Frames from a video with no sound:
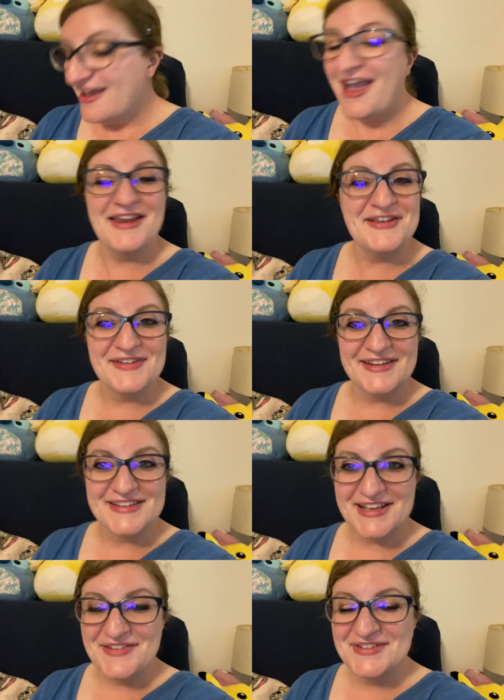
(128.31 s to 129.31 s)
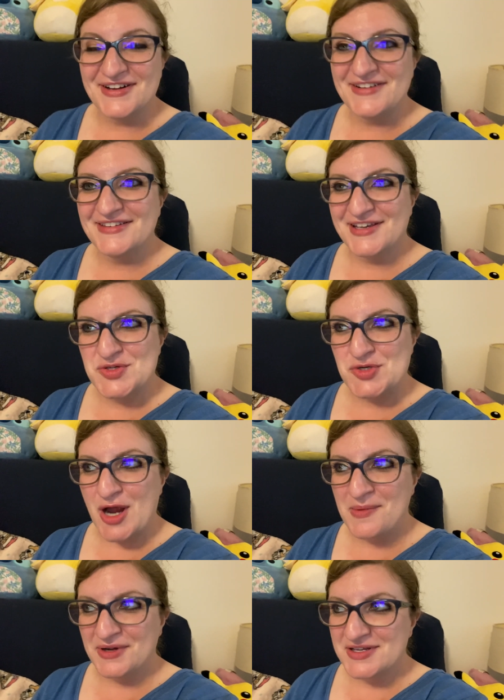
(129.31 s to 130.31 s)
Anyways, I've done like
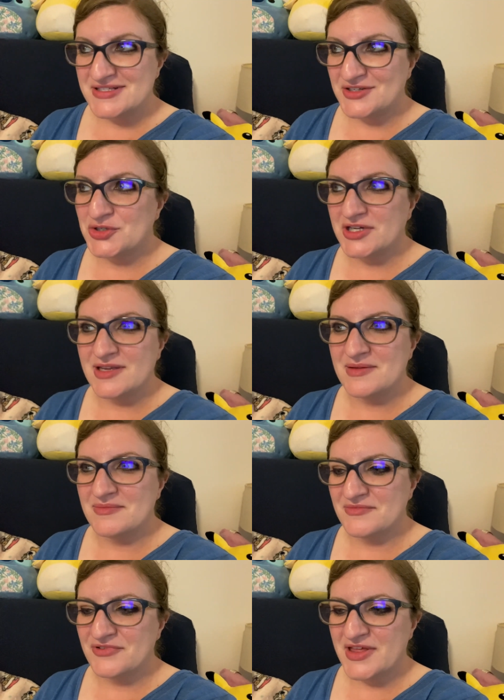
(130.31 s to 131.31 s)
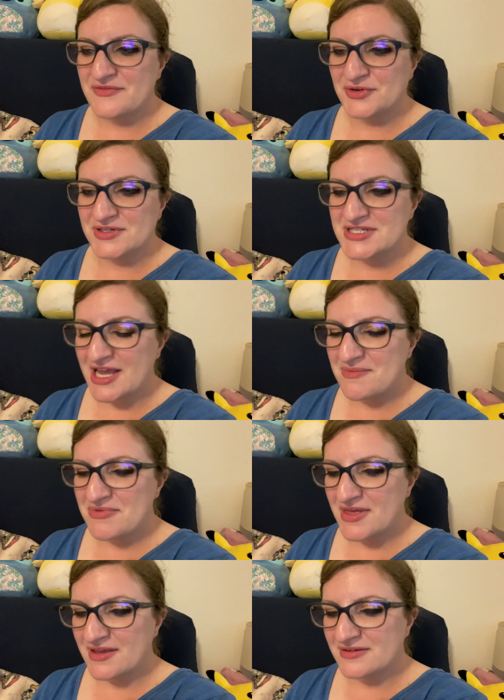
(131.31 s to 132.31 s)
strawberries and cream flavor type
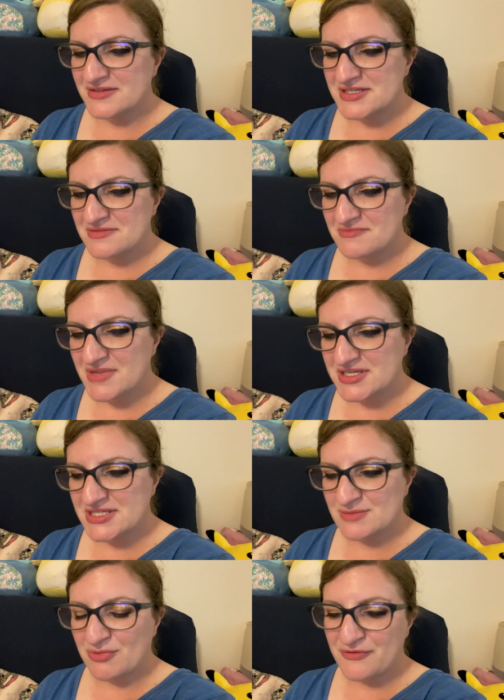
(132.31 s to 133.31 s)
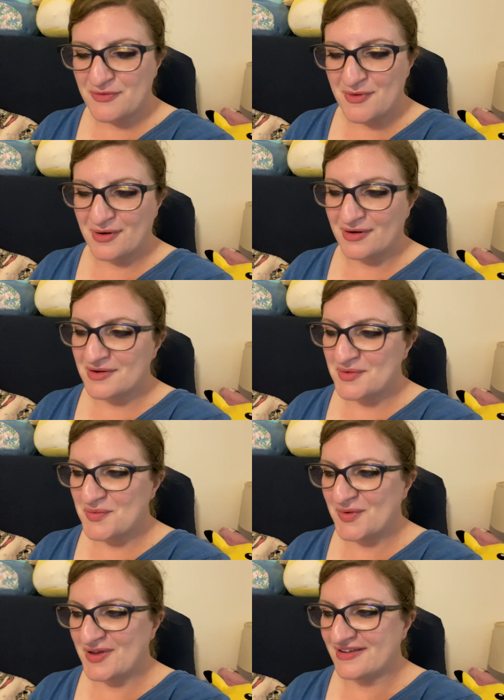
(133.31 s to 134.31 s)
things, mixes before
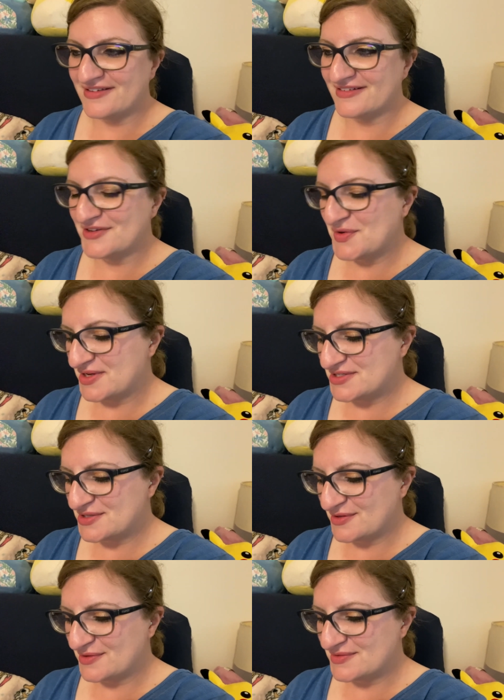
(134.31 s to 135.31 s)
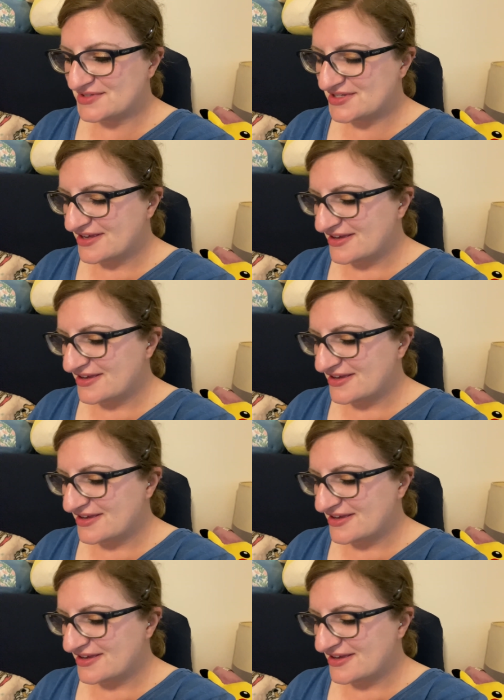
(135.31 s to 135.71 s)
when going to those.